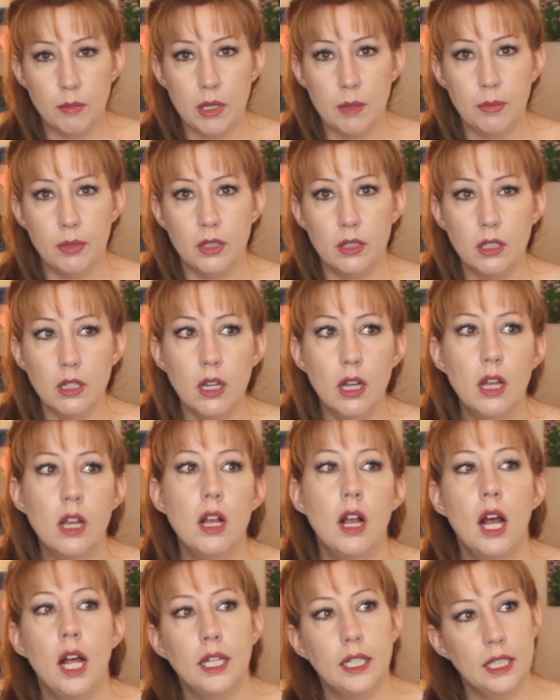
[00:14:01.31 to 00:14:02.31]
people,
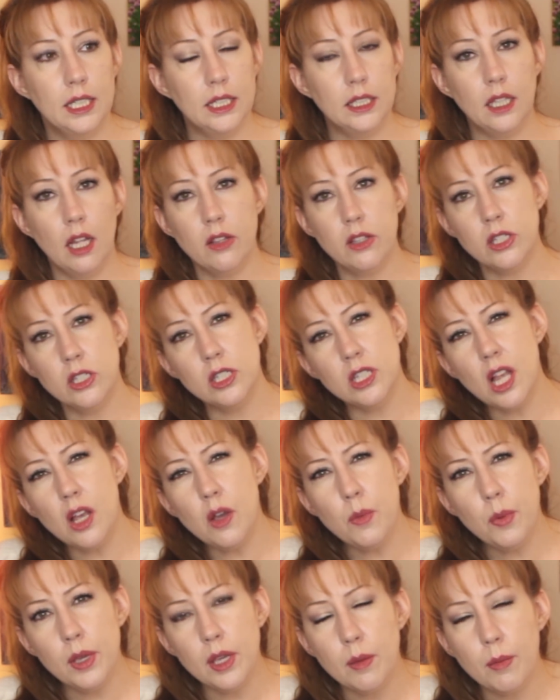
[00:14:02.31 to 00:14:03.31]
kill all the
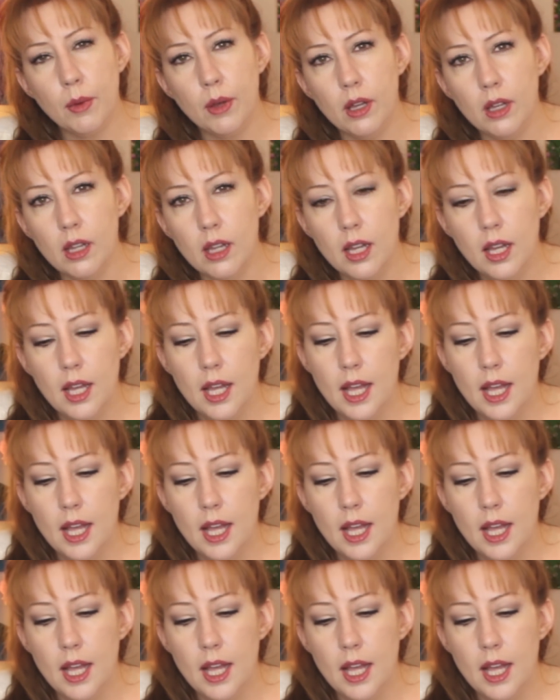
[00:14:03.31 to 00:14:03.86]
slow people.